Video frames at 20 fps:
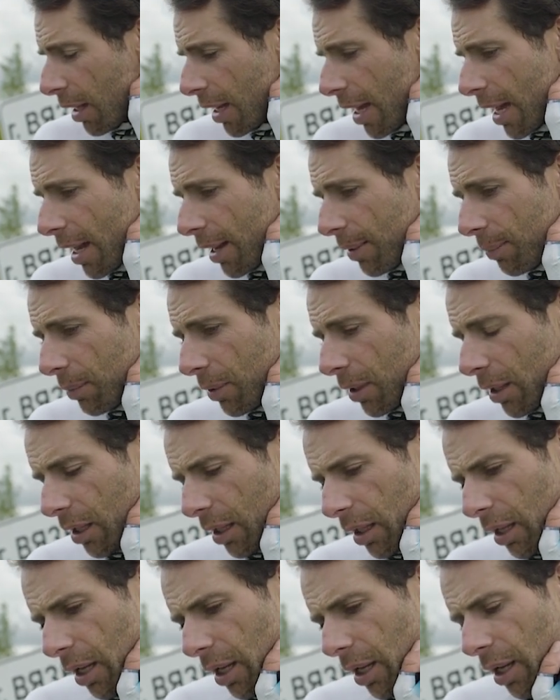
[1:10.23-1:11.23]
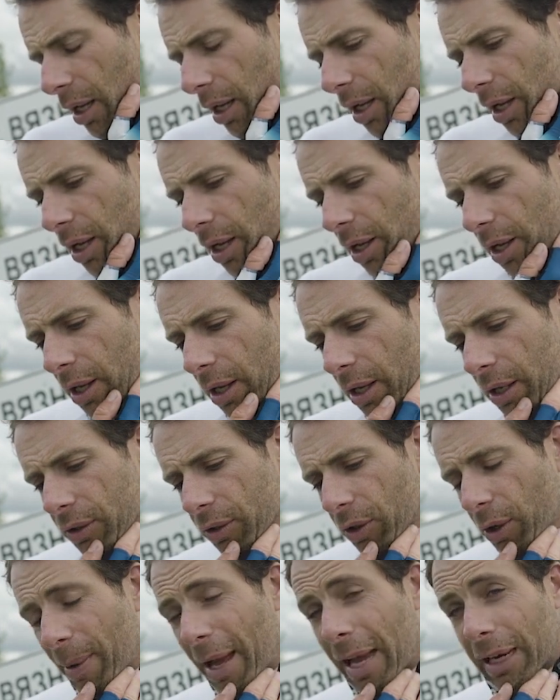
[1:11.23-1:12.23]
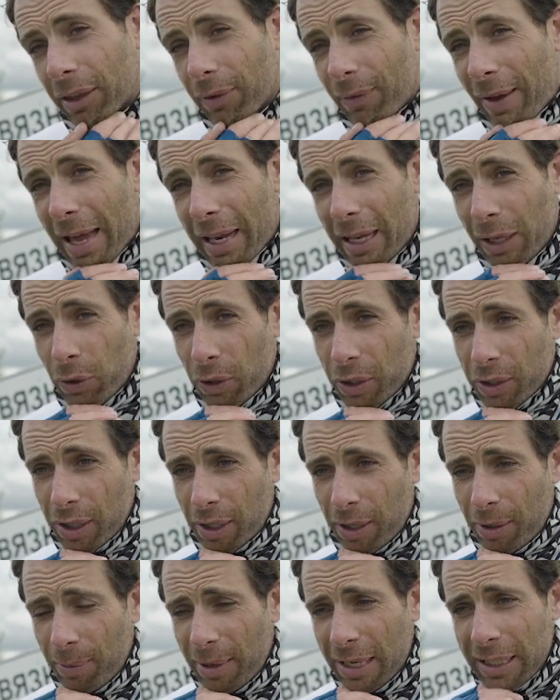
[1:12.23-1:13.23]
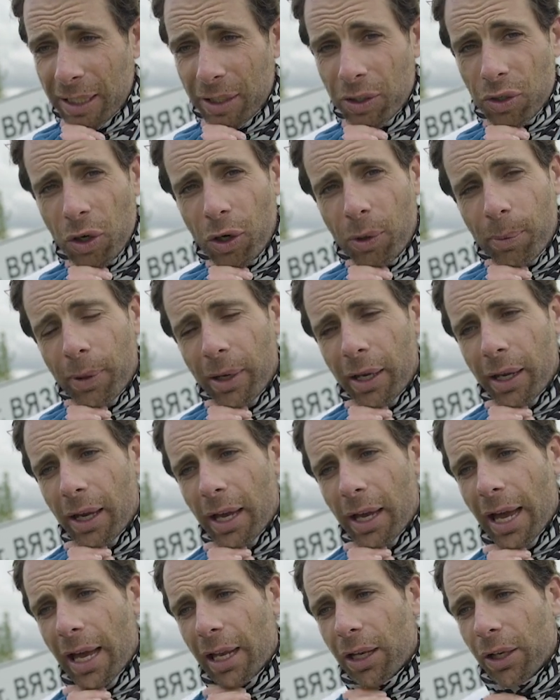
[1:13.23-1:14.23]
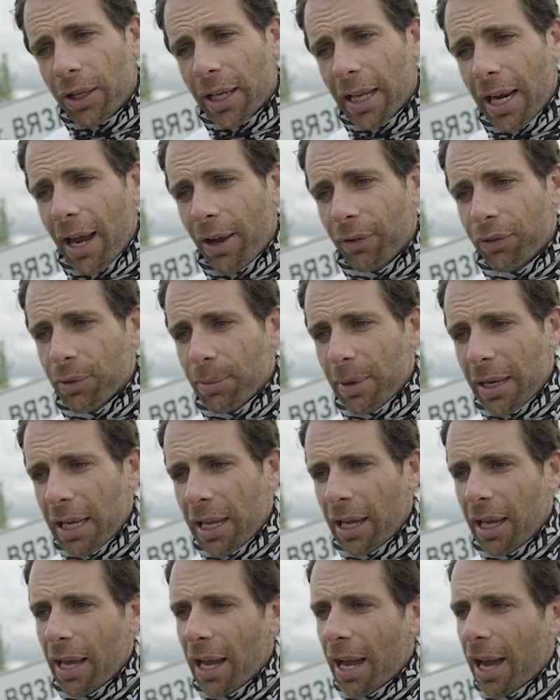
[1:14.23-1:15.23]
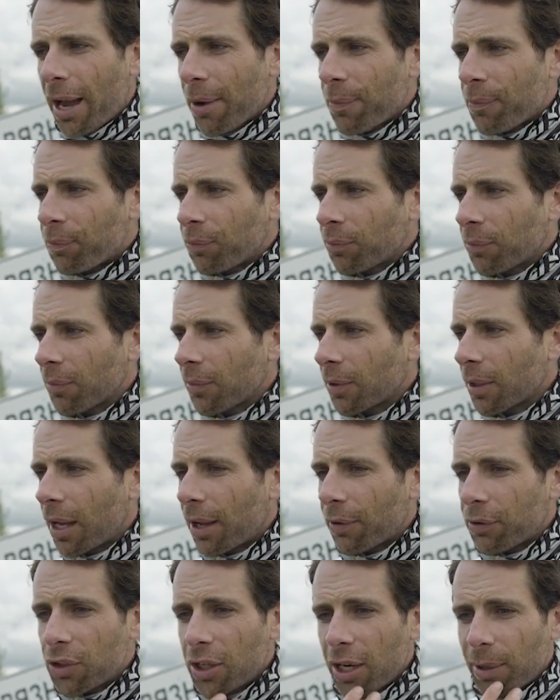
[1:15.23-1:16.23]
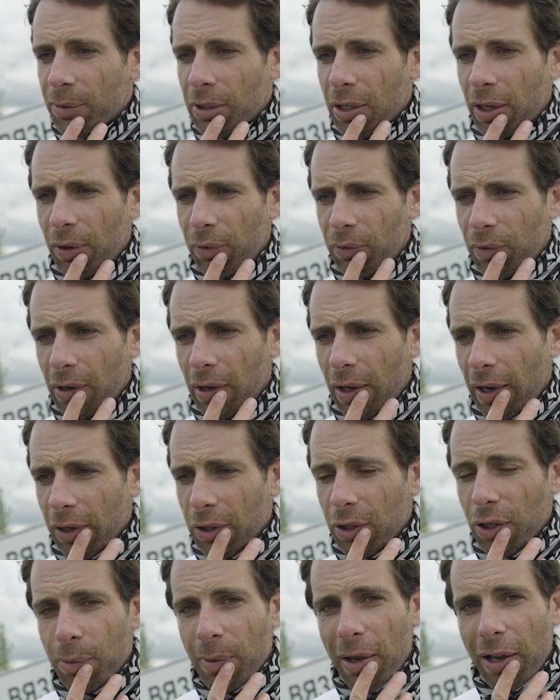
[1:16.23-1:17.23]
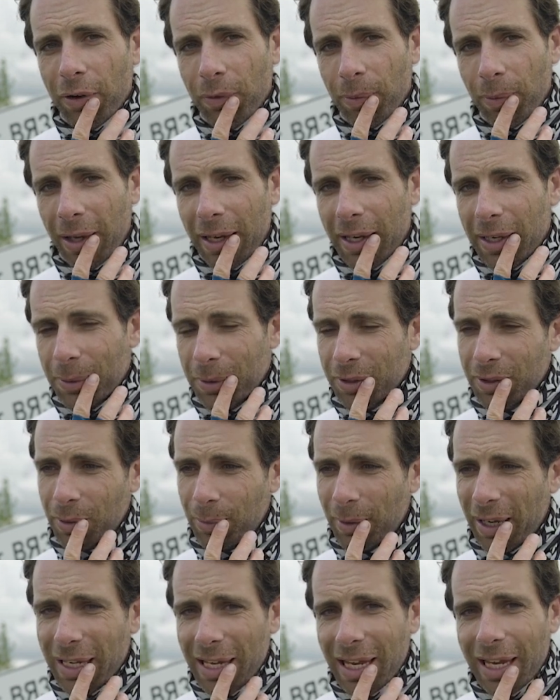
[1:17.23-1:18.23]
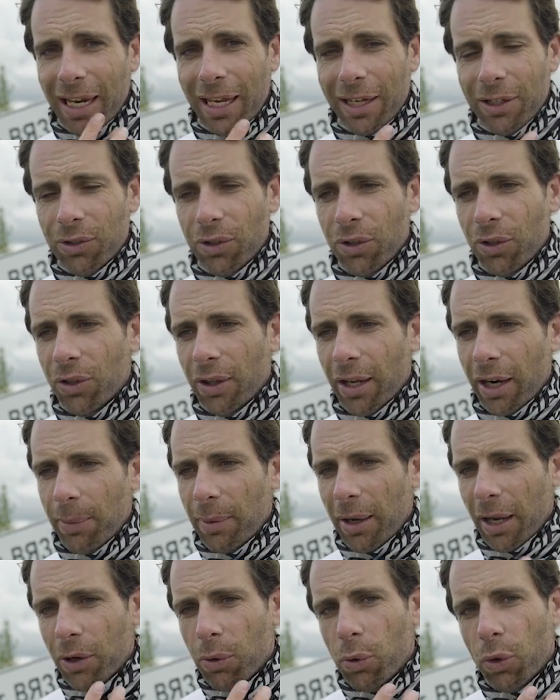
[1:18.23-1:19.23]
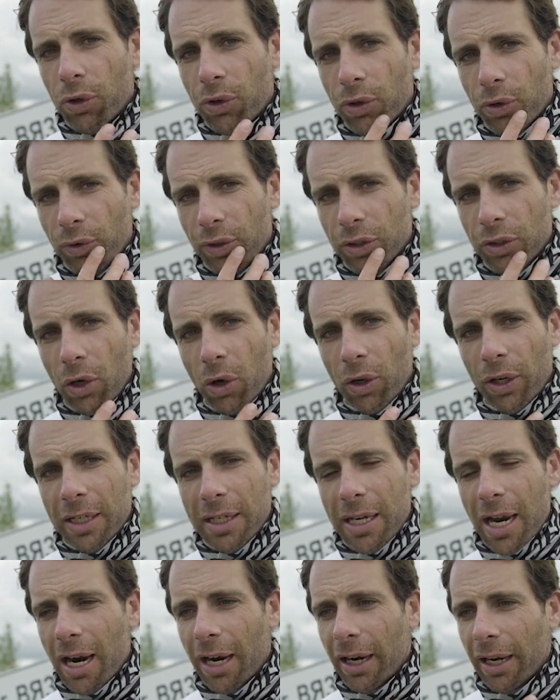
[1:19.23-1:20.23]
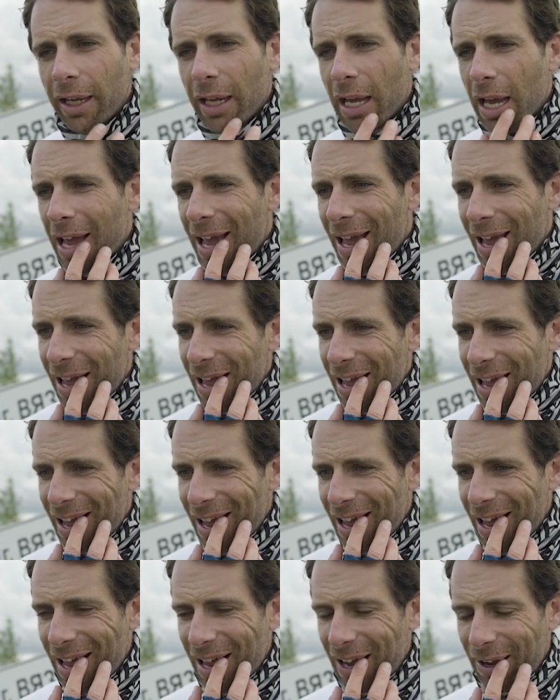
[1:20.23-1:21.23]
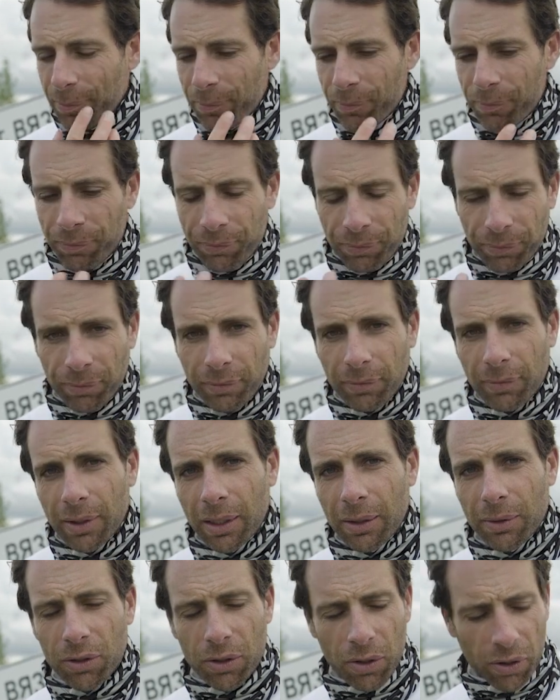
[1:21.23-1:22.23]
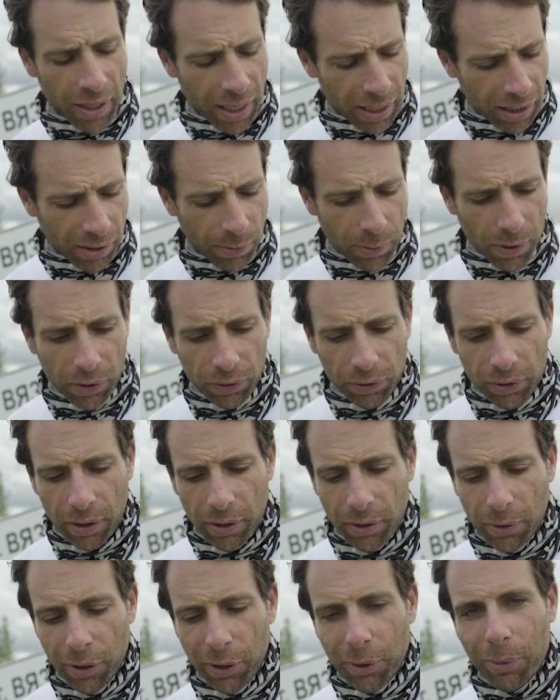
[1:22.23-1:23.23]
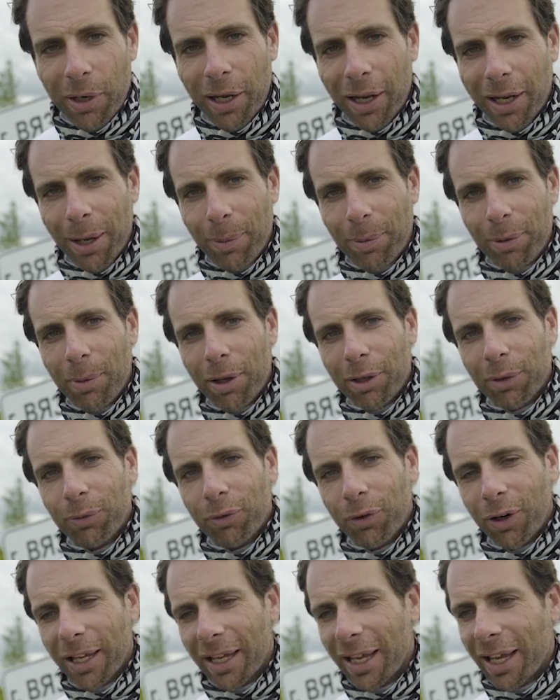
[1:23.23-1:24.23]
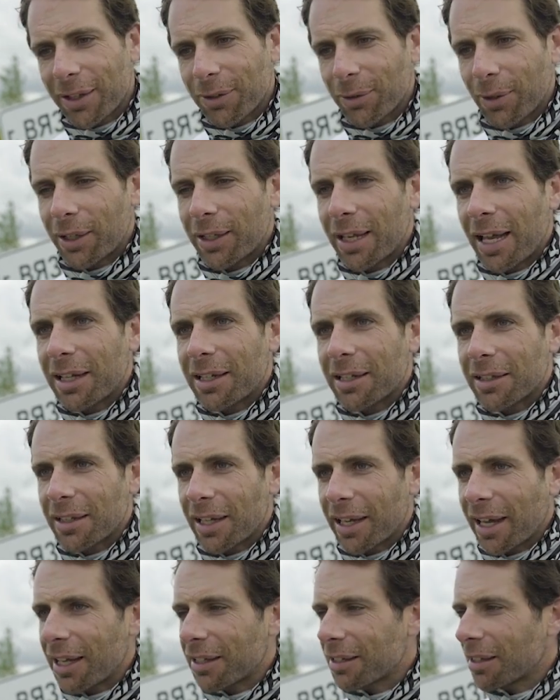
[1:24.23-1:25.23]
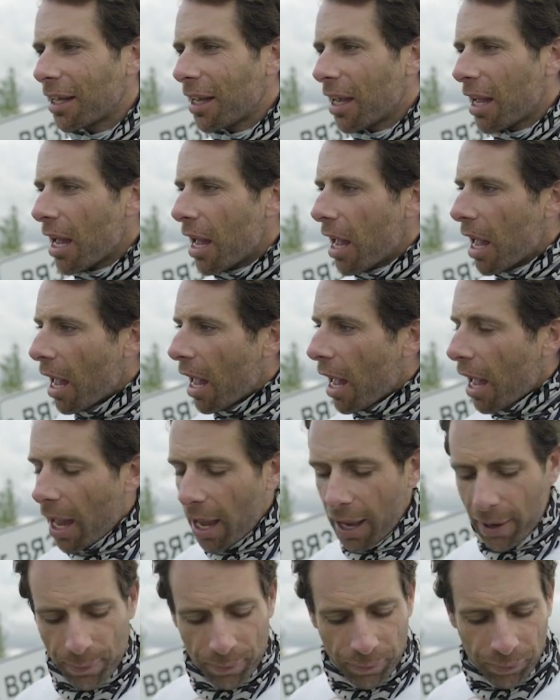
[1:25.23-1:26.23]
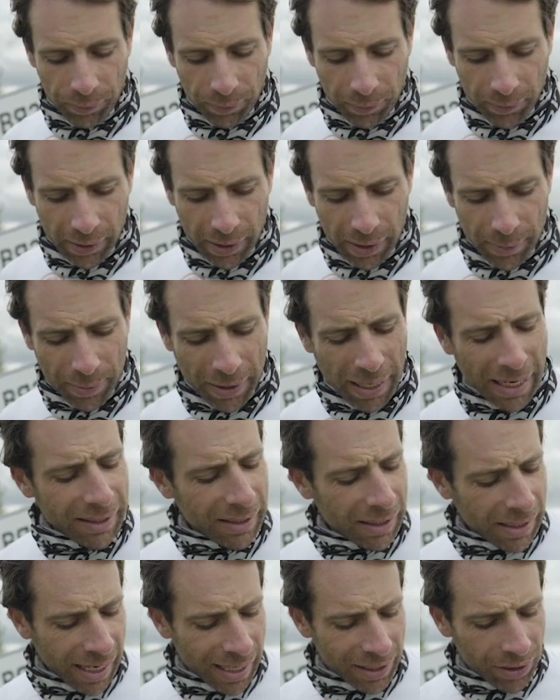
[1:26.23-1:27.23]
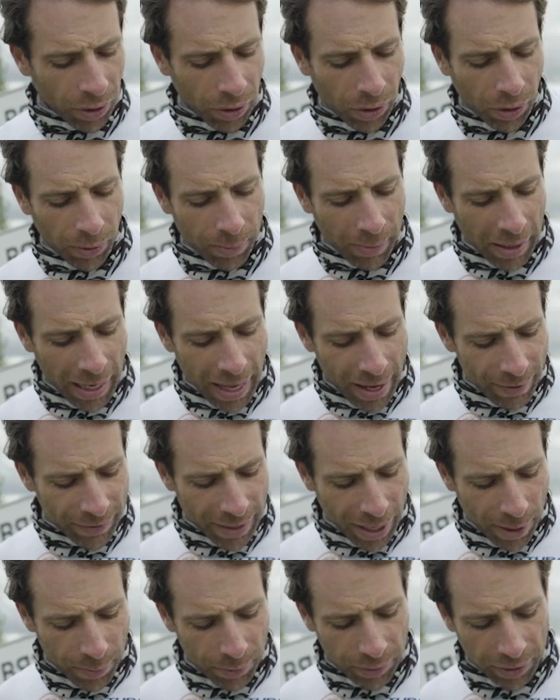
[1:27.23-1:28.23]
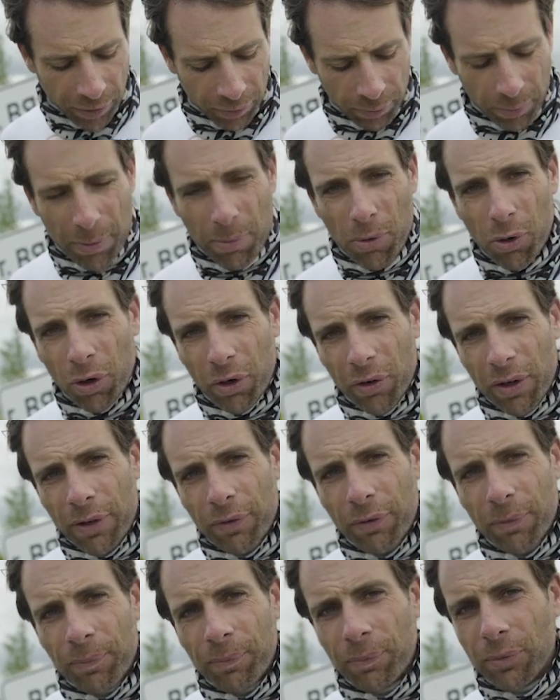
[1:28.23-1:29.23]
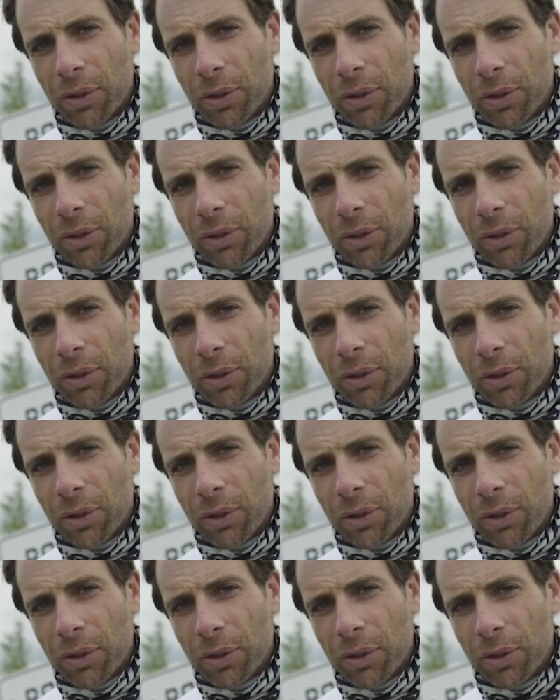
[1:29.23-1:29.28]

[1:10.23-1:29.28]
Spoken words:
So I got back to the van. Laura did an amazing job looking after me. I've chipped a good amount of my canine tooth there, about a quarter of it's gone entirely. It's not the end of the world. It'll be a couple of months before I can get to a dentist, I guess. But as the day's gone on, my left elbow's given me more grief.